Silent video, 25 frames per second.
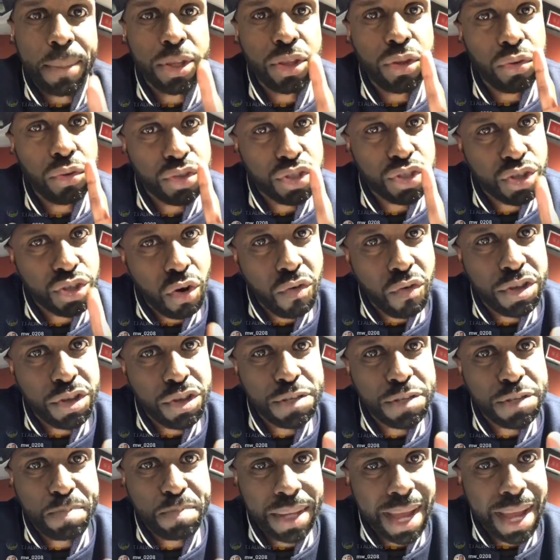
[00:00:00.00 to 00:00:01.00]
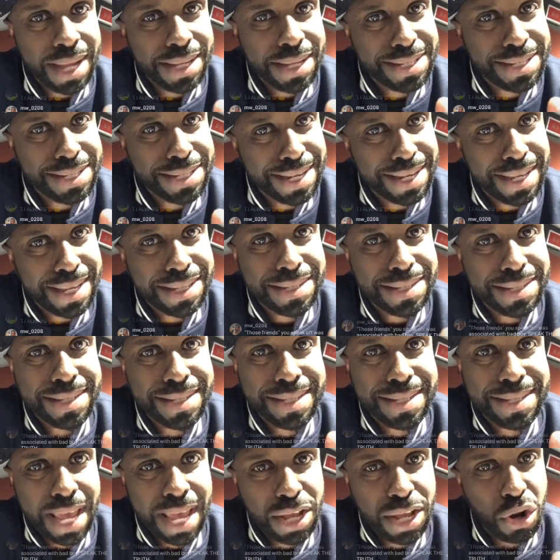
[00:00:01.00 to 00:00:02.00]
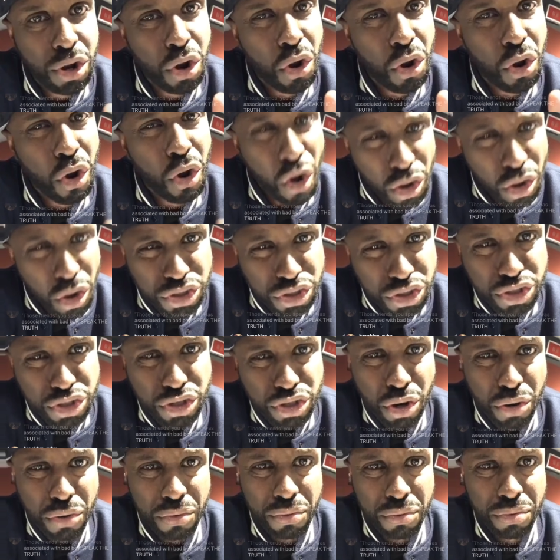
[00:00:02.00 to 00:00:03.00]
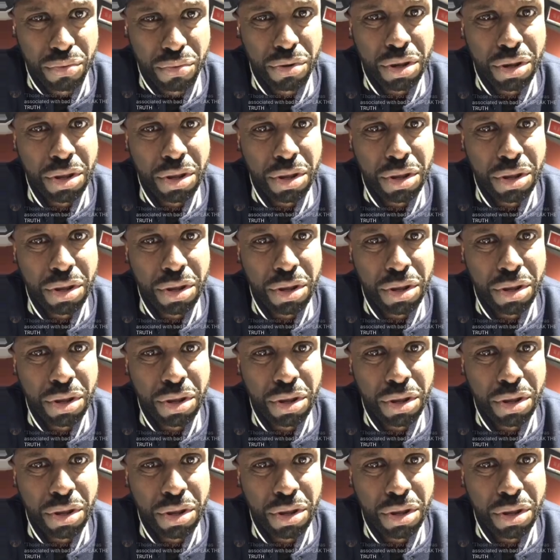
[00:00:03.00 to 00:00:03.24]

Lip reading: but Notorious B.I.G. is dead also.